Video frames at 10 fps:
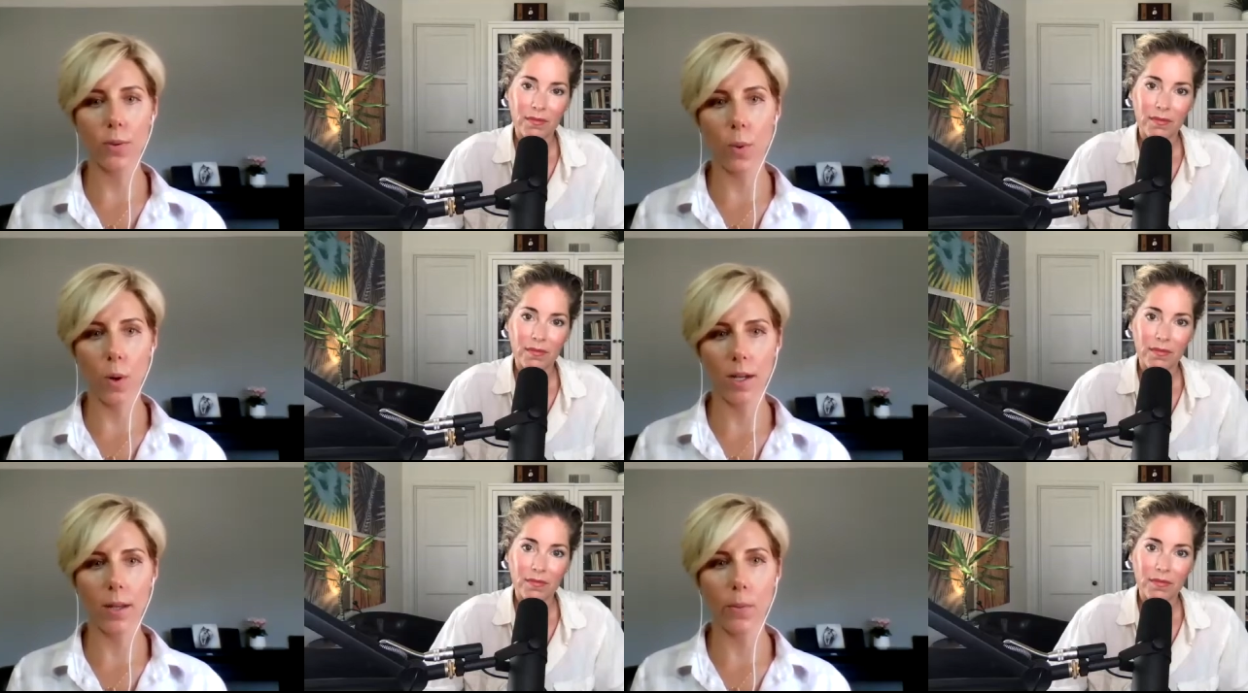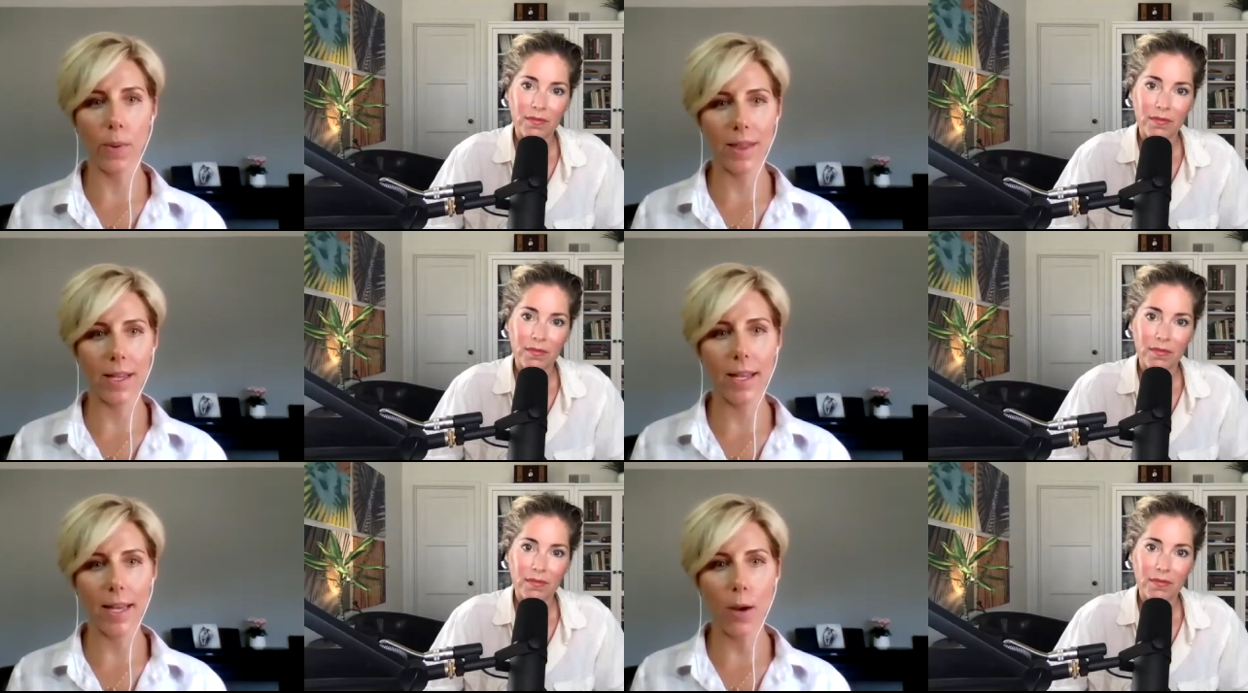Speaker 1: working with the
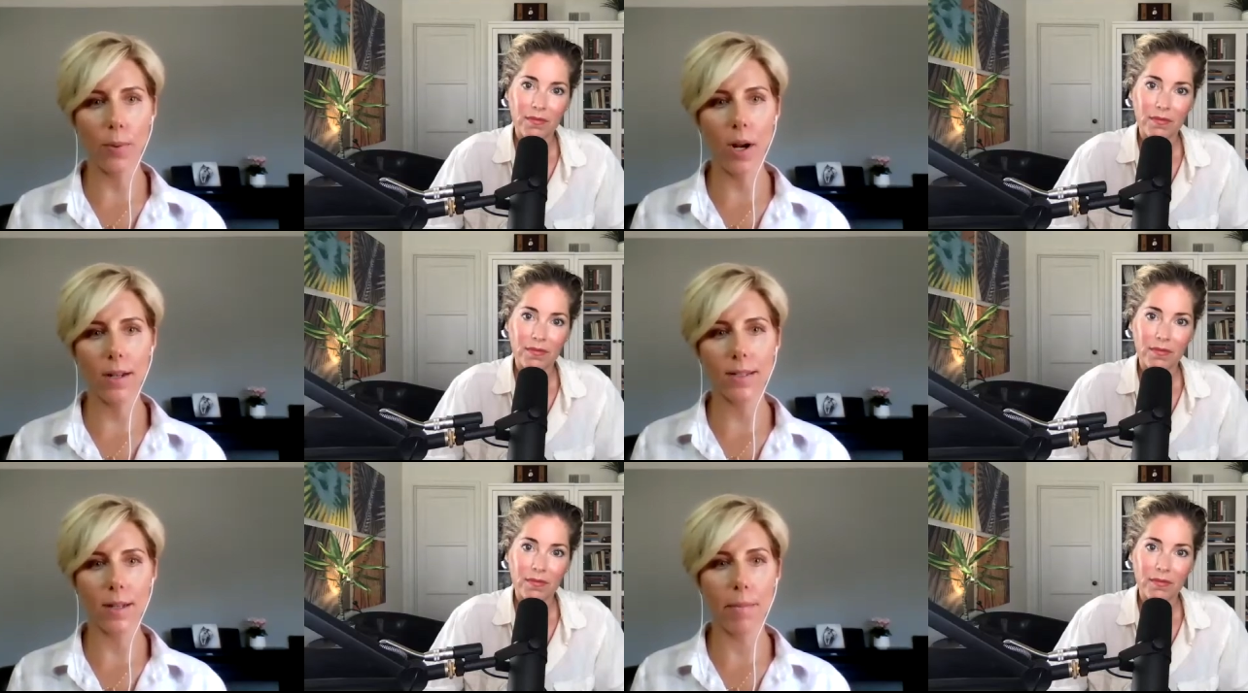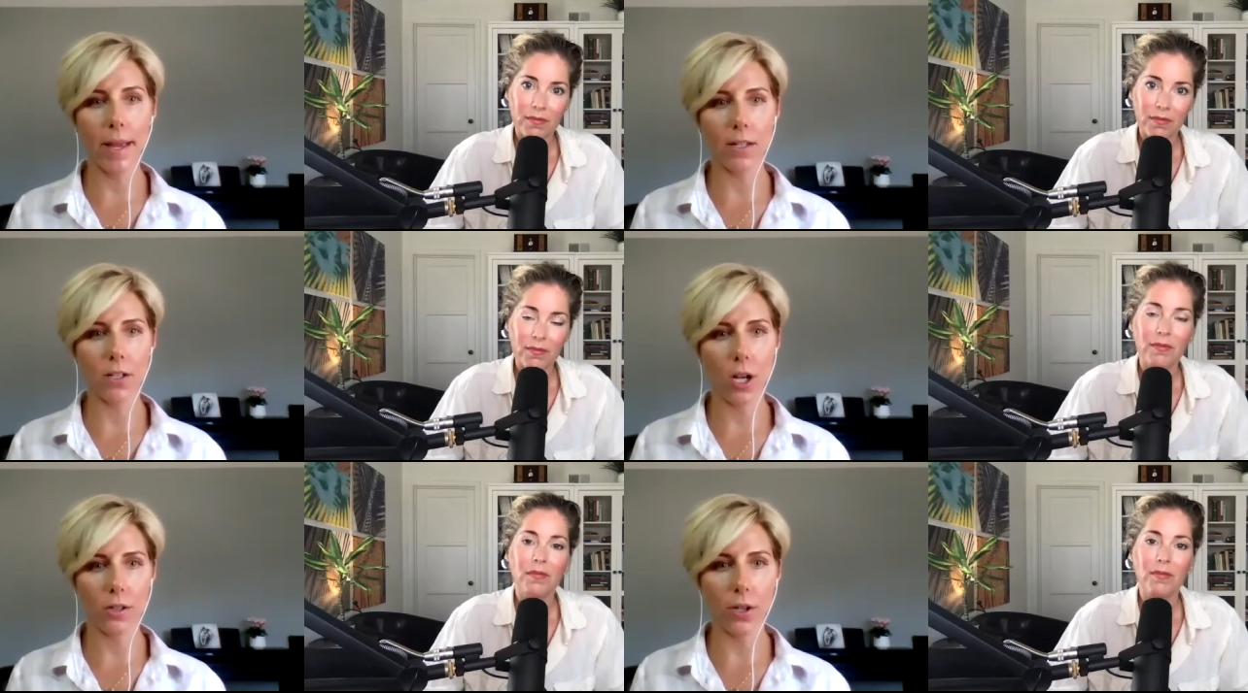cacao products and making
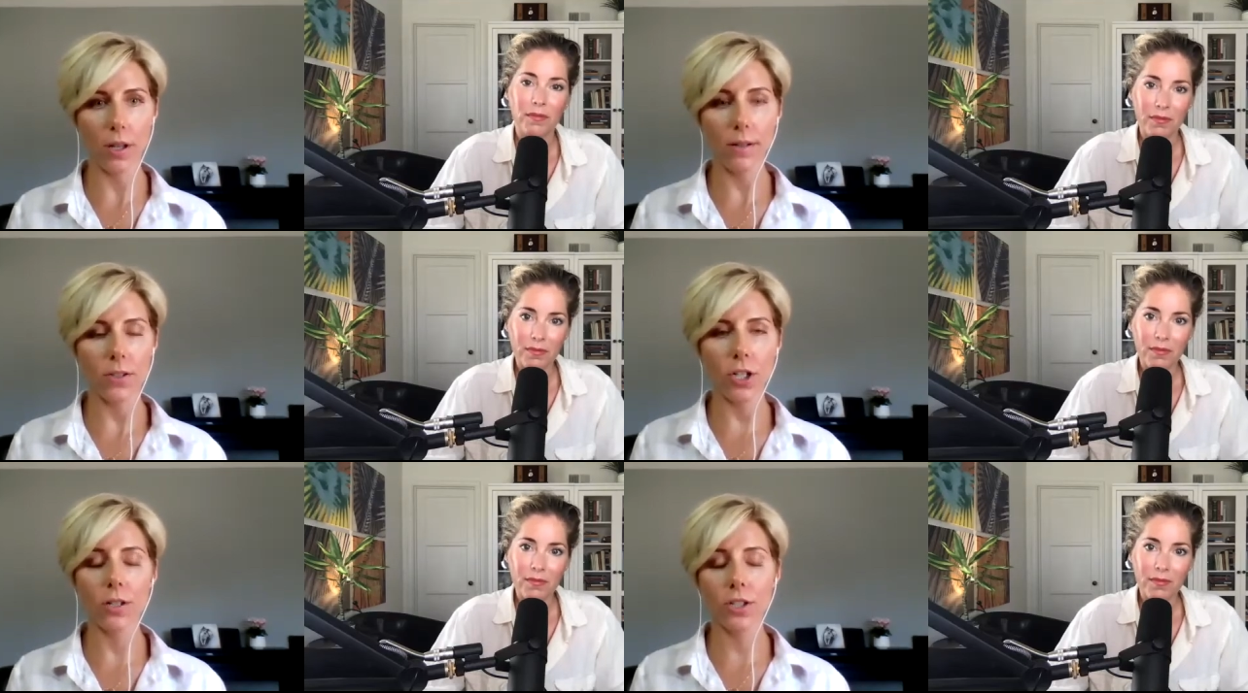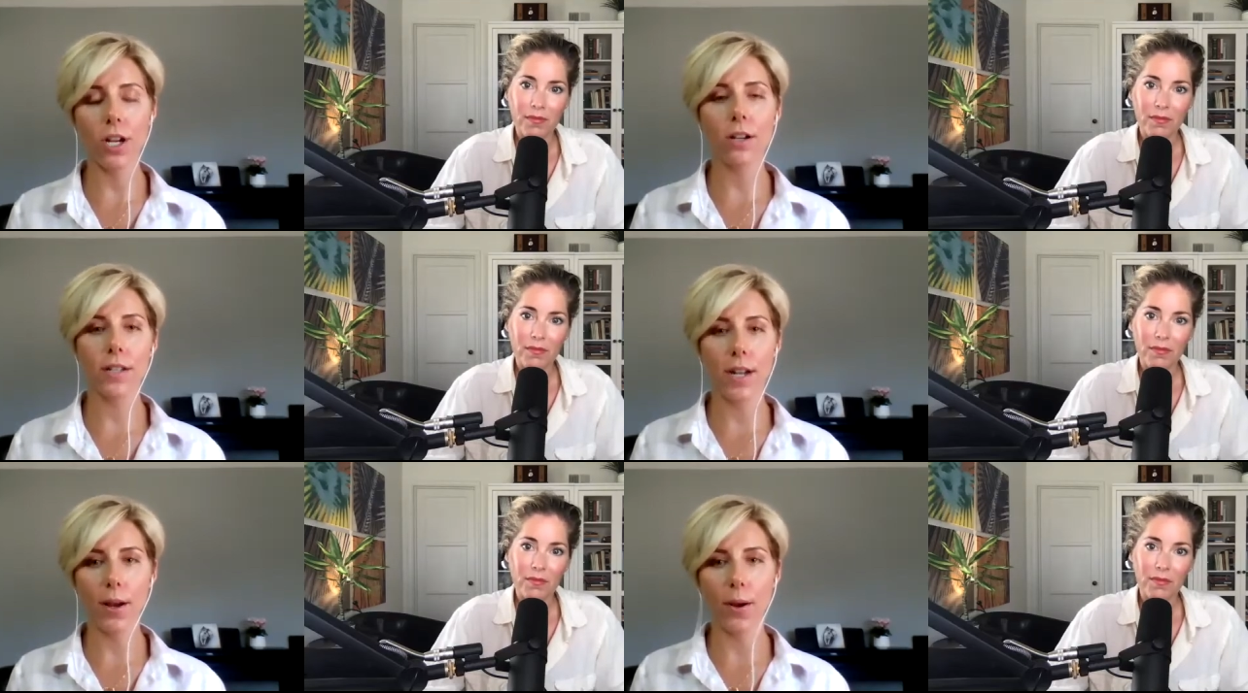chocolate uh,
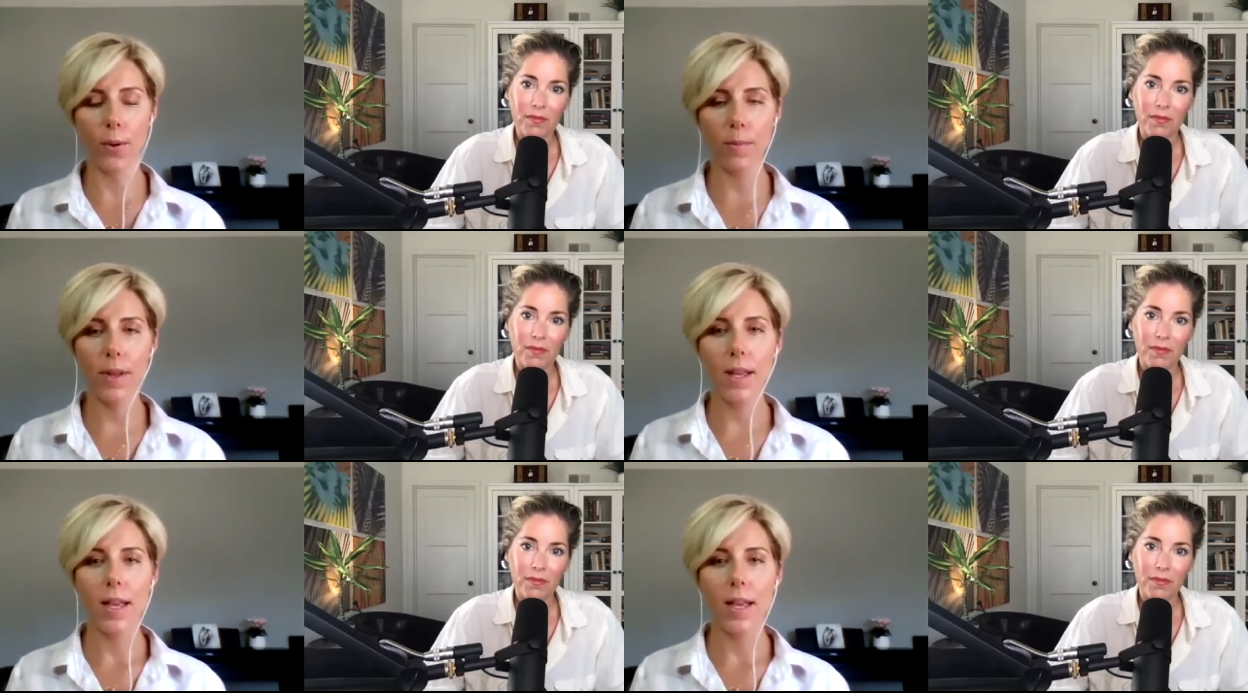chocolate at home,